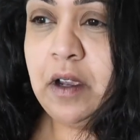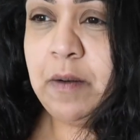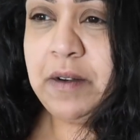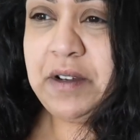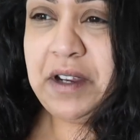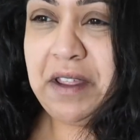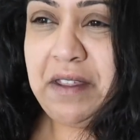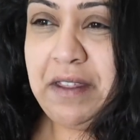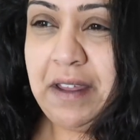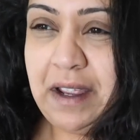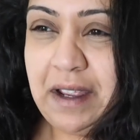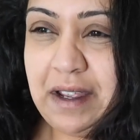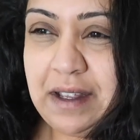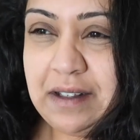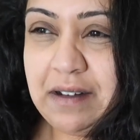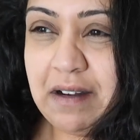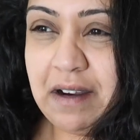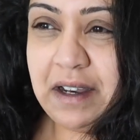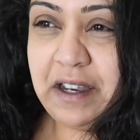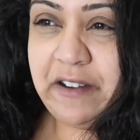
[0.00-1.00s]
which I think
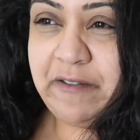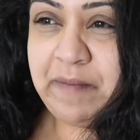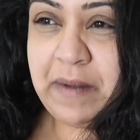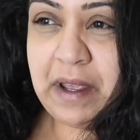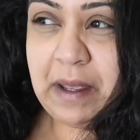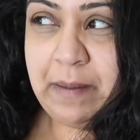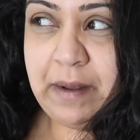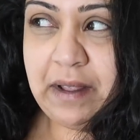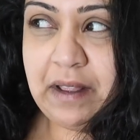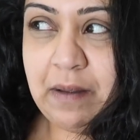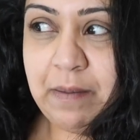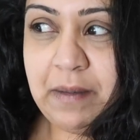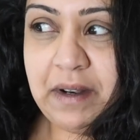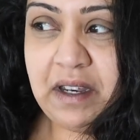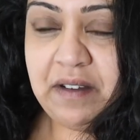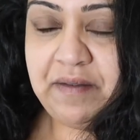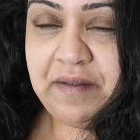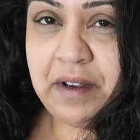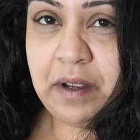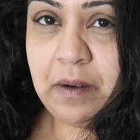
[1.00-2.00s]
is kind of maybe in the
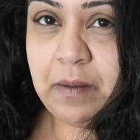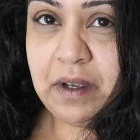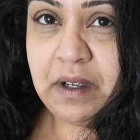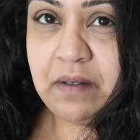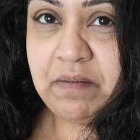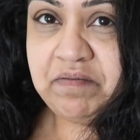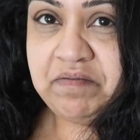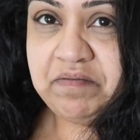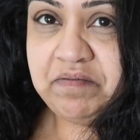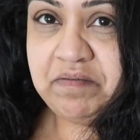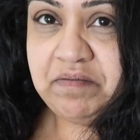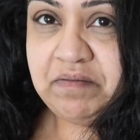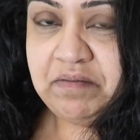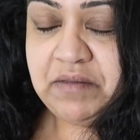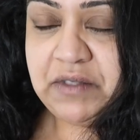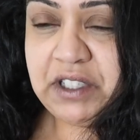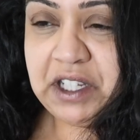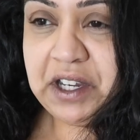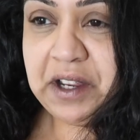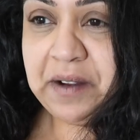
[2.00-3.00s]
middle of nowhere.
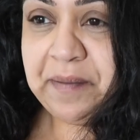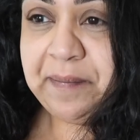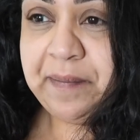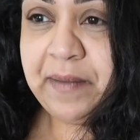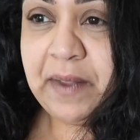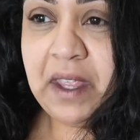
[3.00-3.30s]
Don't know.